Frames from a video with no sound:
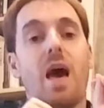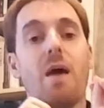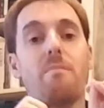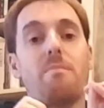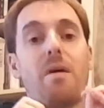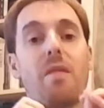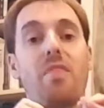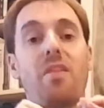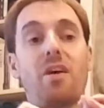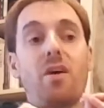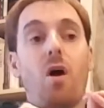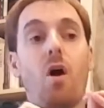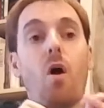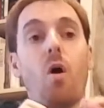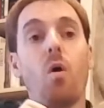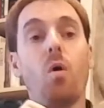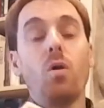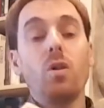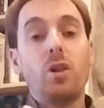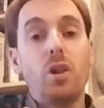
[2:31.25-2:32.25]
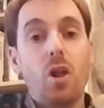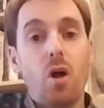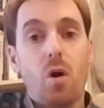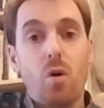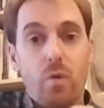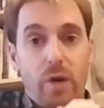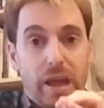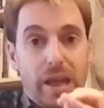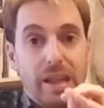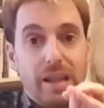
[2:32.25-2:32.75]
But they're all
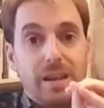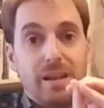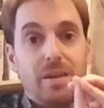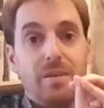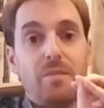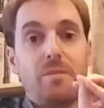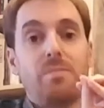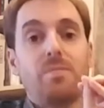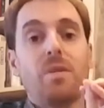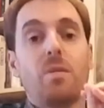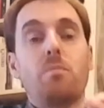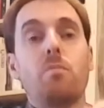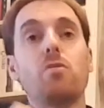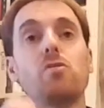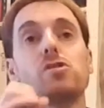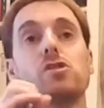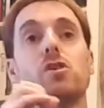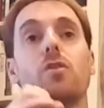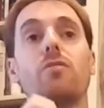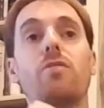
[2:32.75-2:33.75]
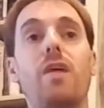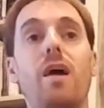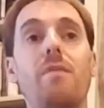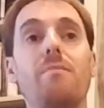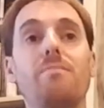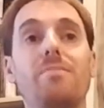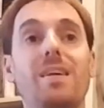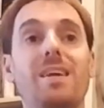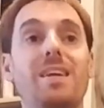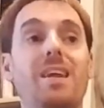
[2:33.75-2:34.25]
knowing. Most of
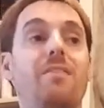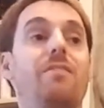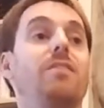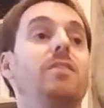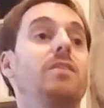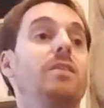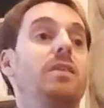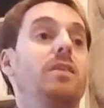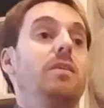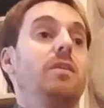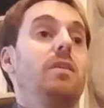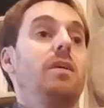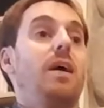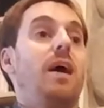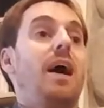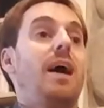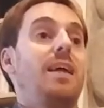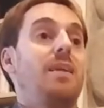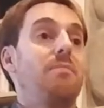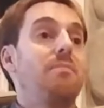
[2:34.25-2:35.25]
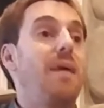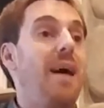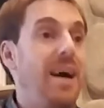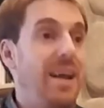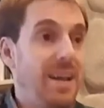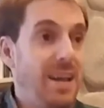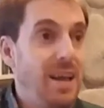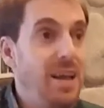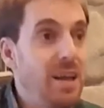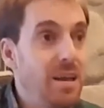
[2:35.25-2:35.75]
them, they never had a
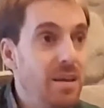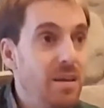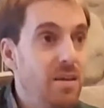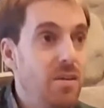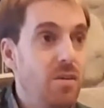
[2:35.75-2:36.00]
body.